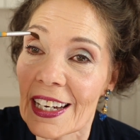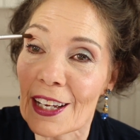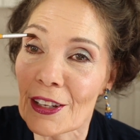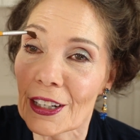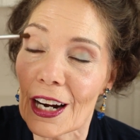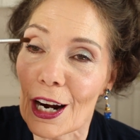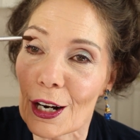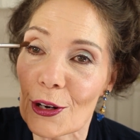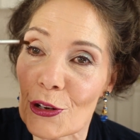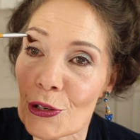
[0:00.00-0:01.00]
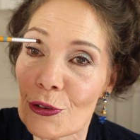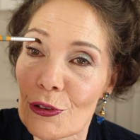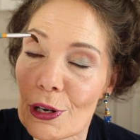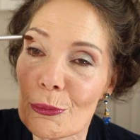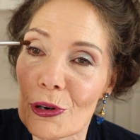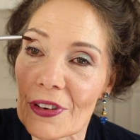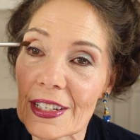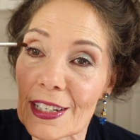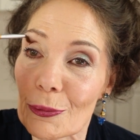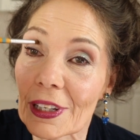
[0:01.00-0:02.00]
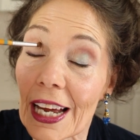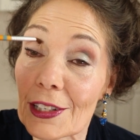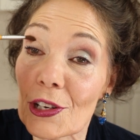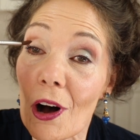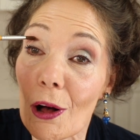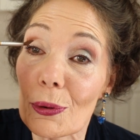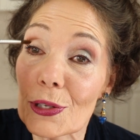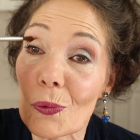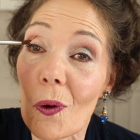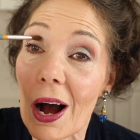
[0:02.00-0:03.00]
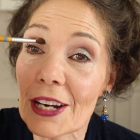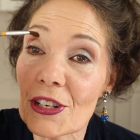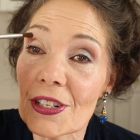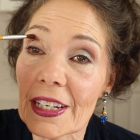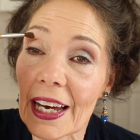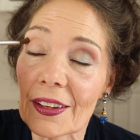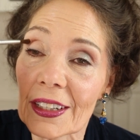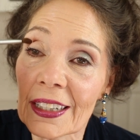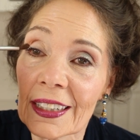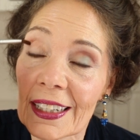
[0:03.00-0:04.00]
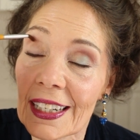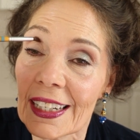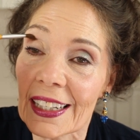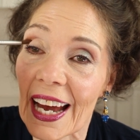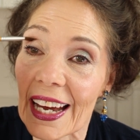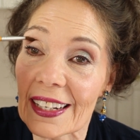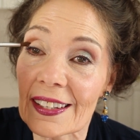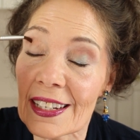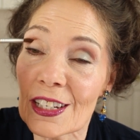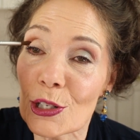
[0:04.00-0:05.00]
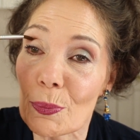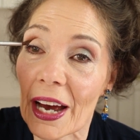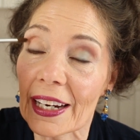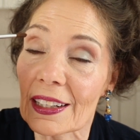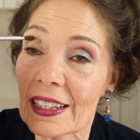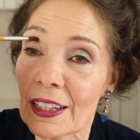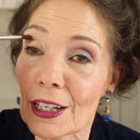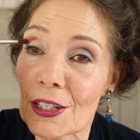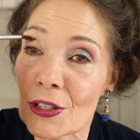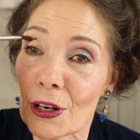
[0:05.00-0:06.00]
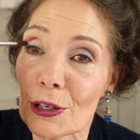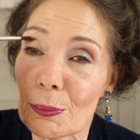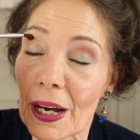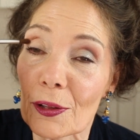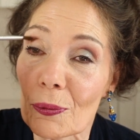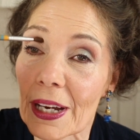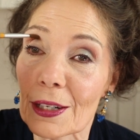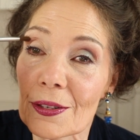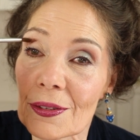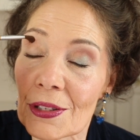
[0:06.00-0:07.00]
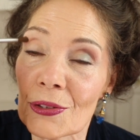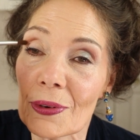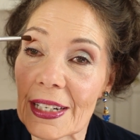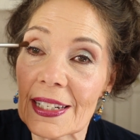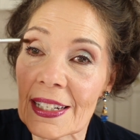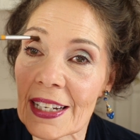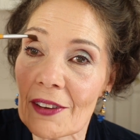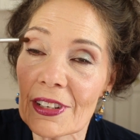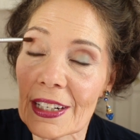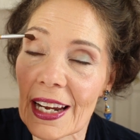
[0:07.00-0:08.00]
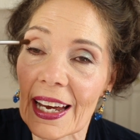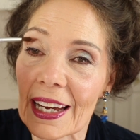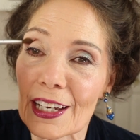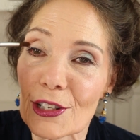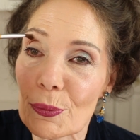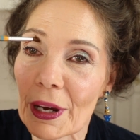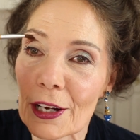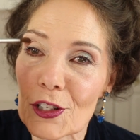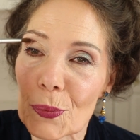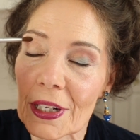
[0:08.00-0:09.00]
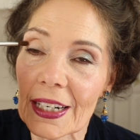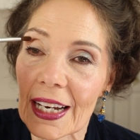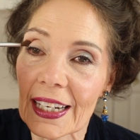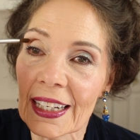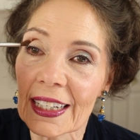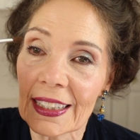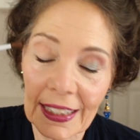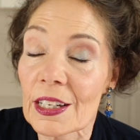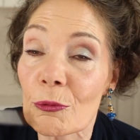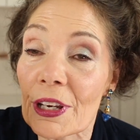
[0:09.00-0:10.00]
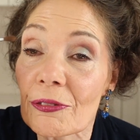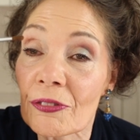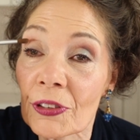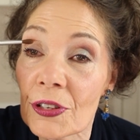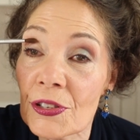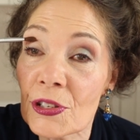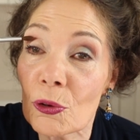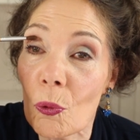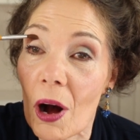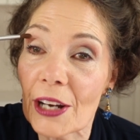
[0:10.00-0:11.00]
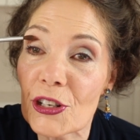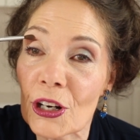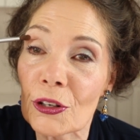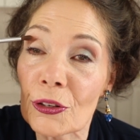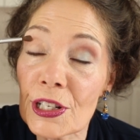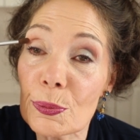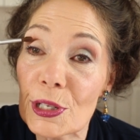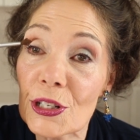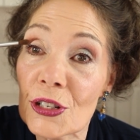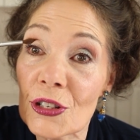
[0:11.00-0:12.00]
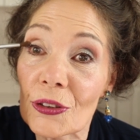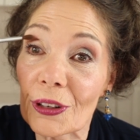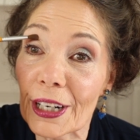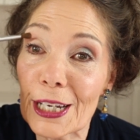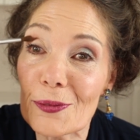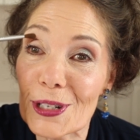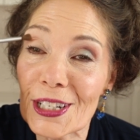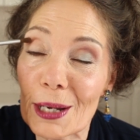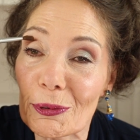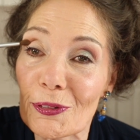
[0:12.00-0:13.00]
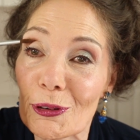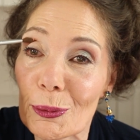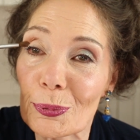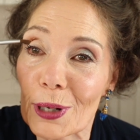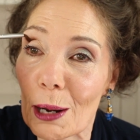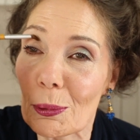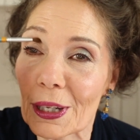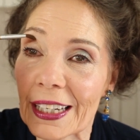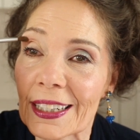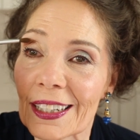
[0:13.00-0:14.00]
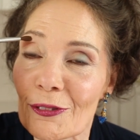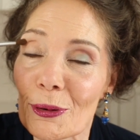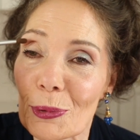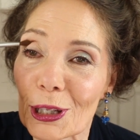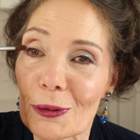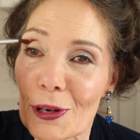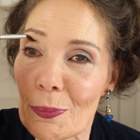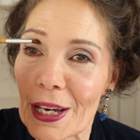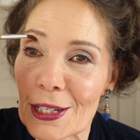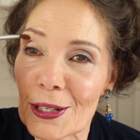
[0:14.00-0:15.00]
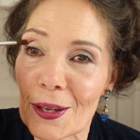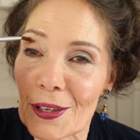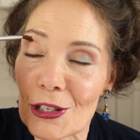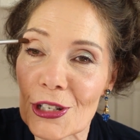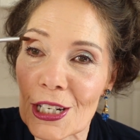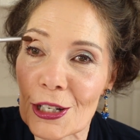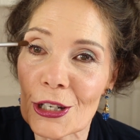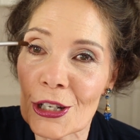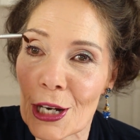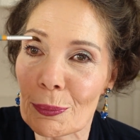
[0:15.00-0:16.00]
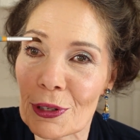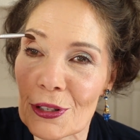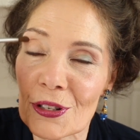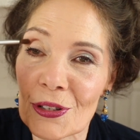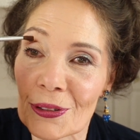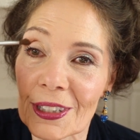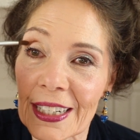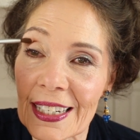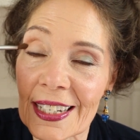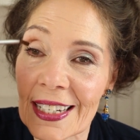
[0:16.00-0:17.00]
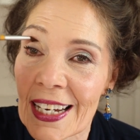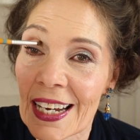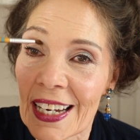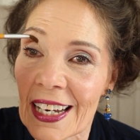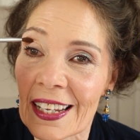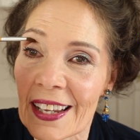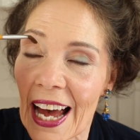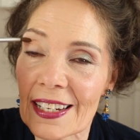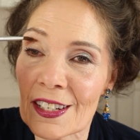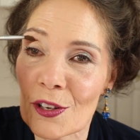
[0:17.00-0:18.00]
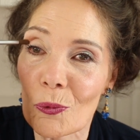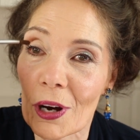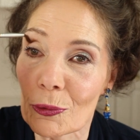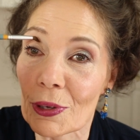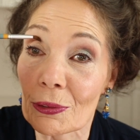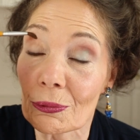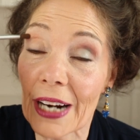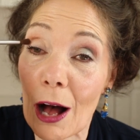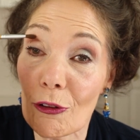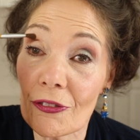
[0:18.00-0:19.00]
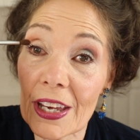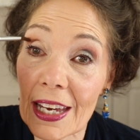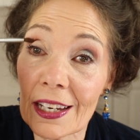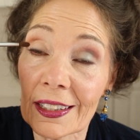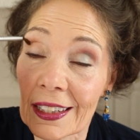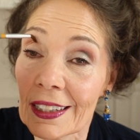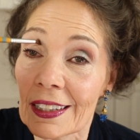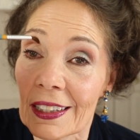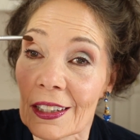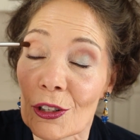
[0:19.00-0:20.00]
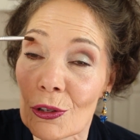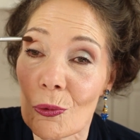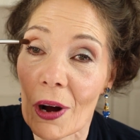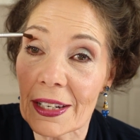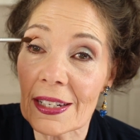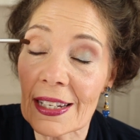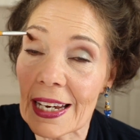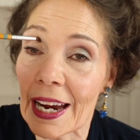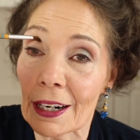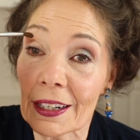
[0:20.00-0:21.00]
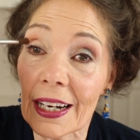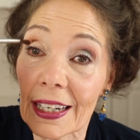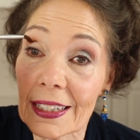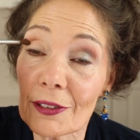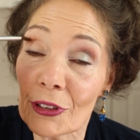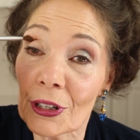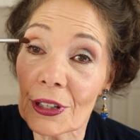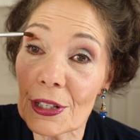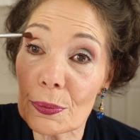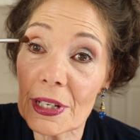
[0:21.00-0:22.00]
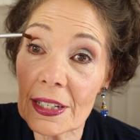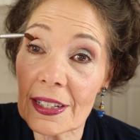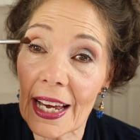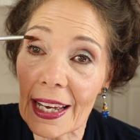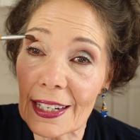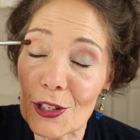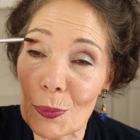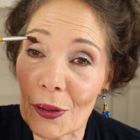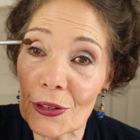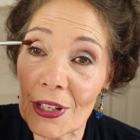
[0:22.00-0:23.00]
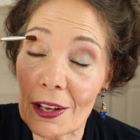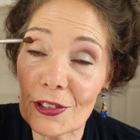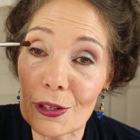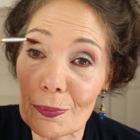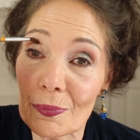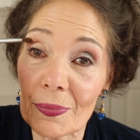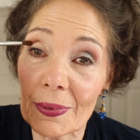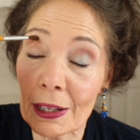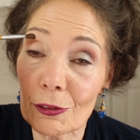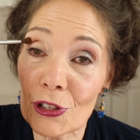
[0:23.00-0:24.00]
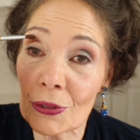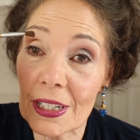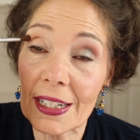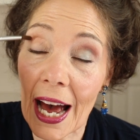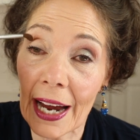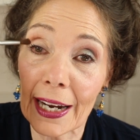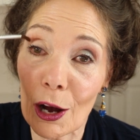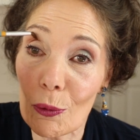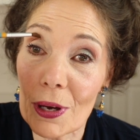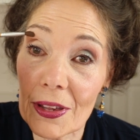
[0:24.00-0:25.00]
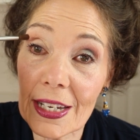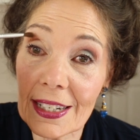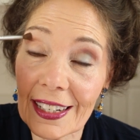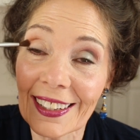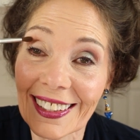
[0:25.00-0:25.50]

There are two movies that we like to always watch together. And this is my youngest daughter, by the way, who's 27, and my husband and I. We first watch A Christmas Story, which of you are probably familiar with based on the Jean Shepherd stories. That's the one with Ralphie, who wants the air gun for Christmas, and his mother tells him he'll shoot his eye out with it.